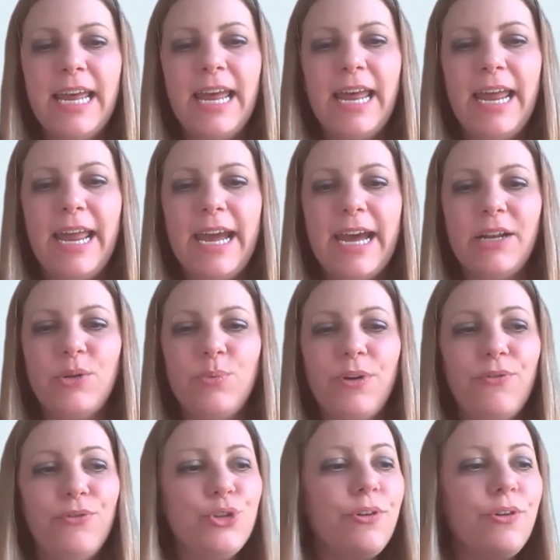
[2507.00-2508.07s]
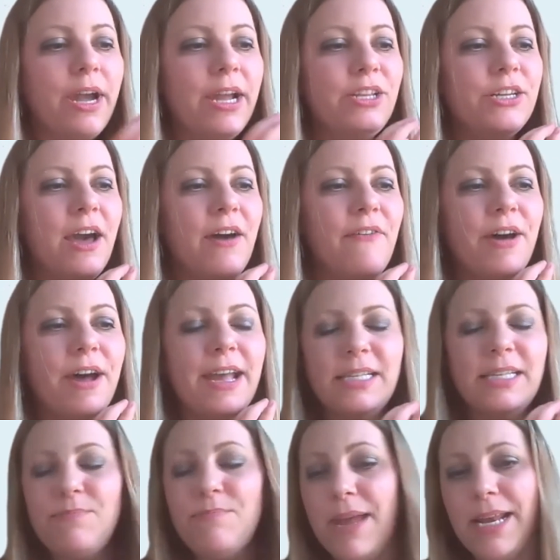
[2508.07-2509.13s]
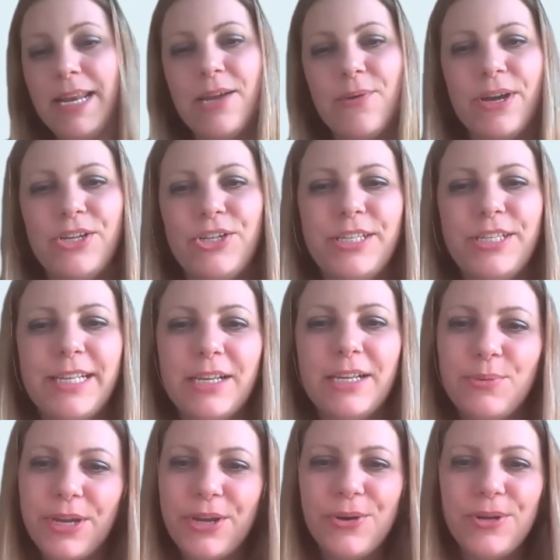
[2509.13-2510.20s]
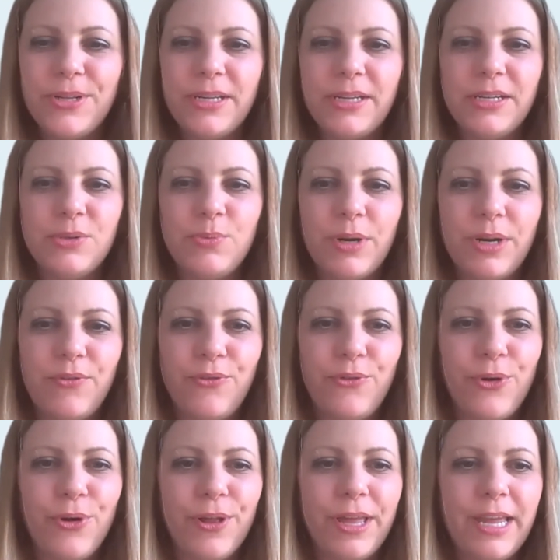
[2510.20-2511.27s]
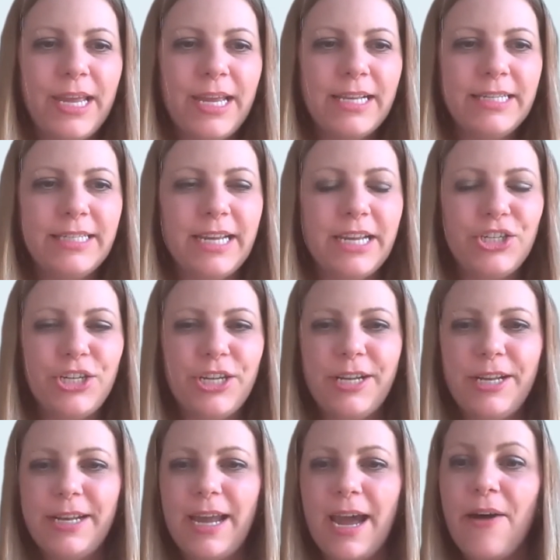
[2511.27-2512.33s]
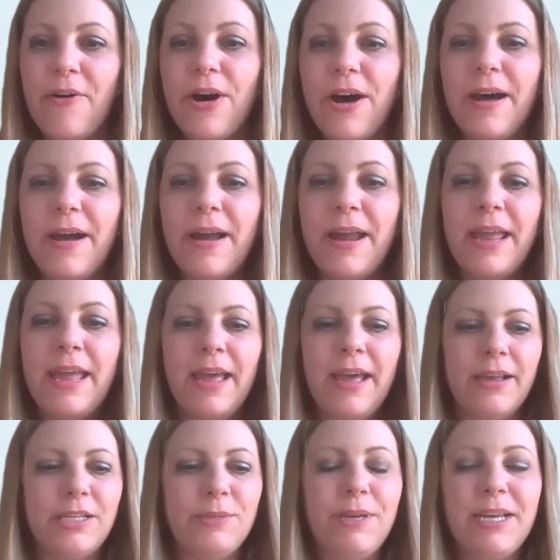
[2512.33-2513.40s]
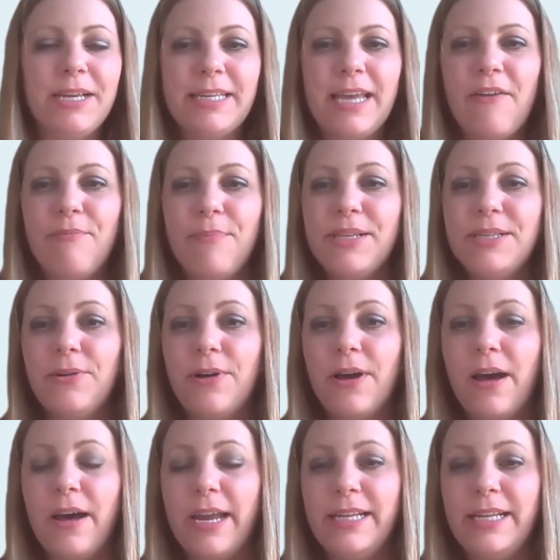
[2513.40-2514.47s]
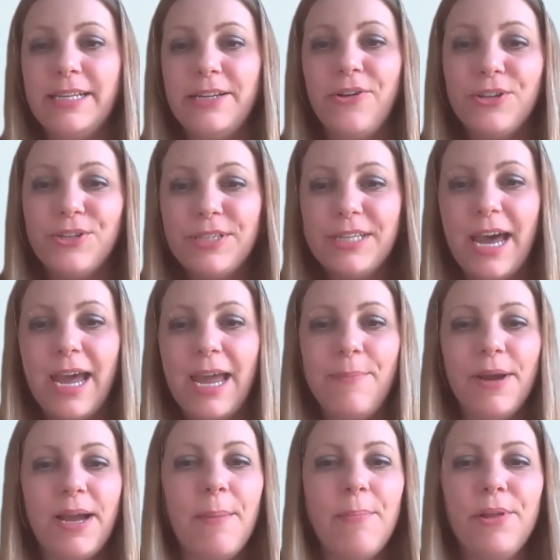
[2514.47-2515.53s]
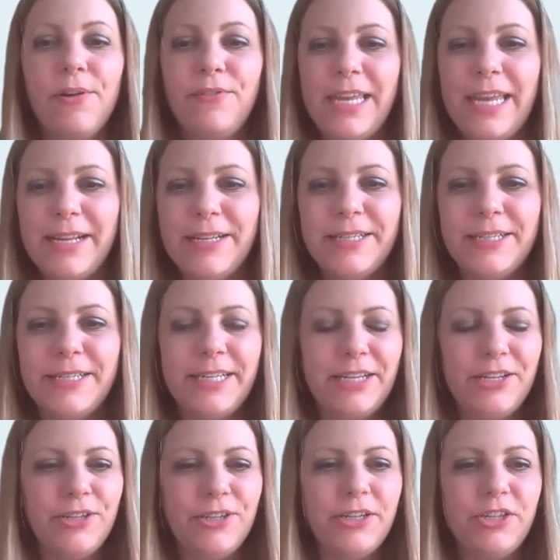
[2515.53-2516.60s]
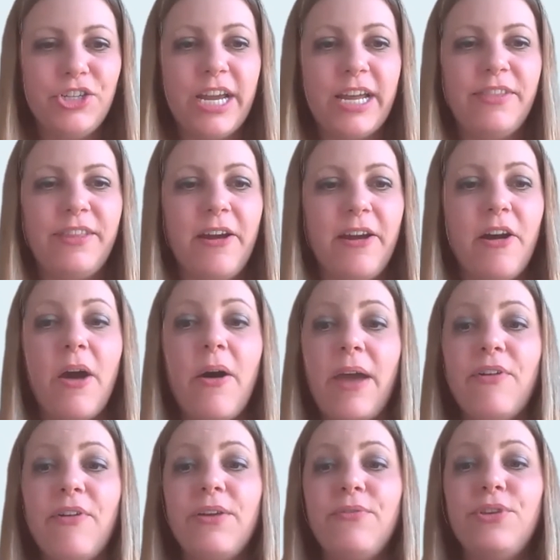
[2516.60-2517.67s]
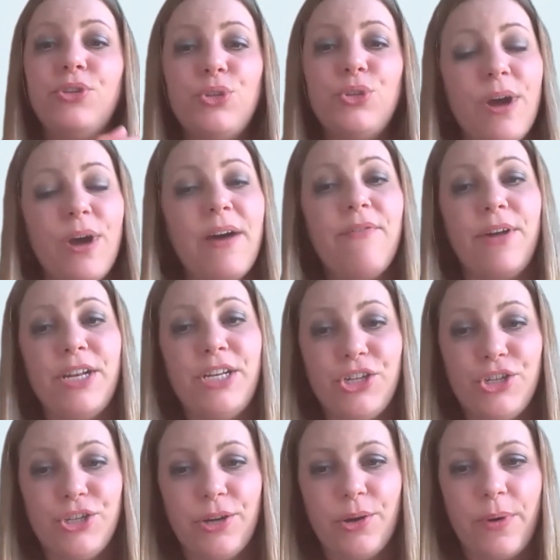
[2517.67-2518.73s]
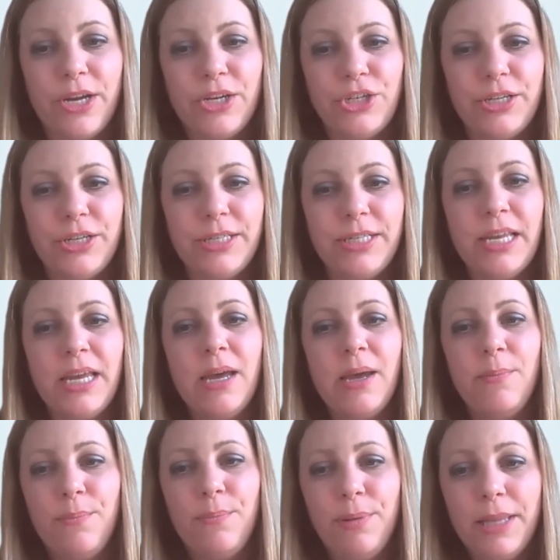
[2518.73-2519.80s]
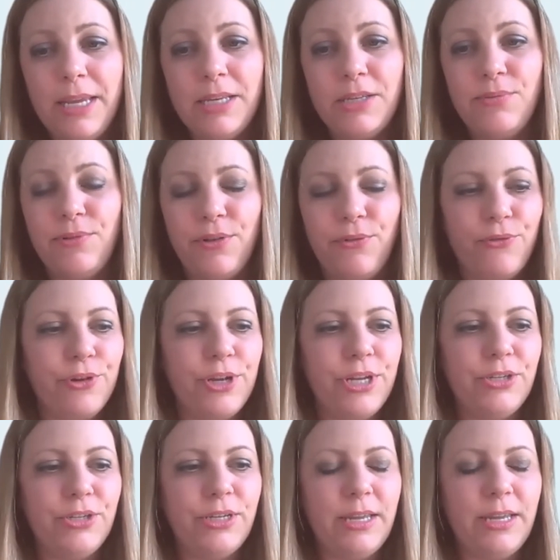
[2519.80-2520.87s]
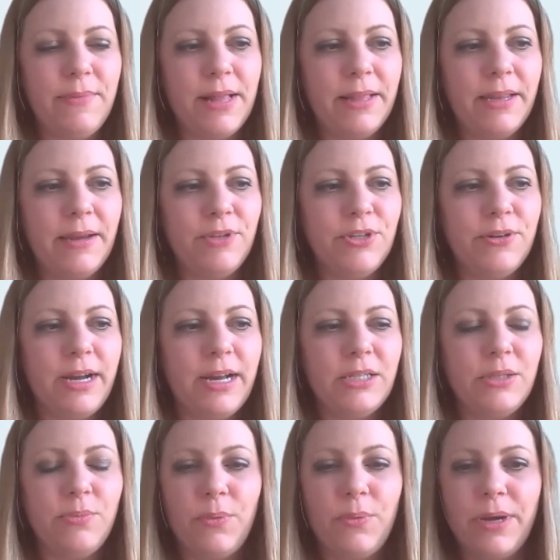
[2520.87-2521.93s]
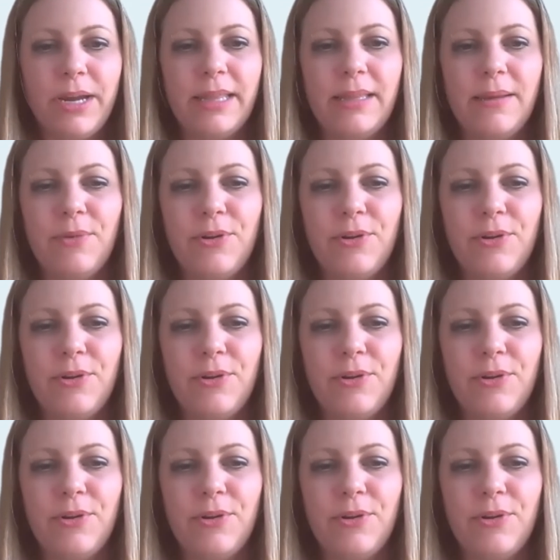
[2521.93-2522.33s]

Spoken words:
And we've tried to cover as many questions as we could in this wonderful session, and our speakers have been so kind and also type a couple of the answers into the chat there. However, if you do have additional questions, please feel free to email them to us. We will get them